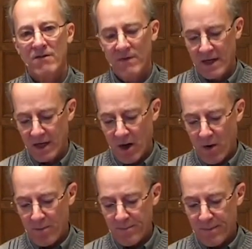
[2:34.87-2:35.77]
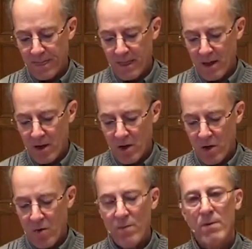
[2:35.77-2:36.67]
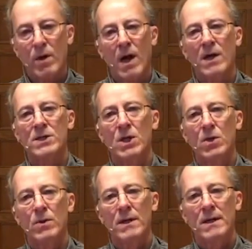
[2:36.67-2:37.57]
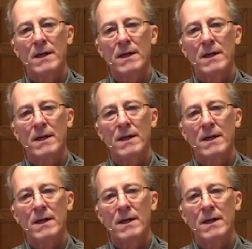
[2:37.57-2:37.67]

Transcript: the video. We will also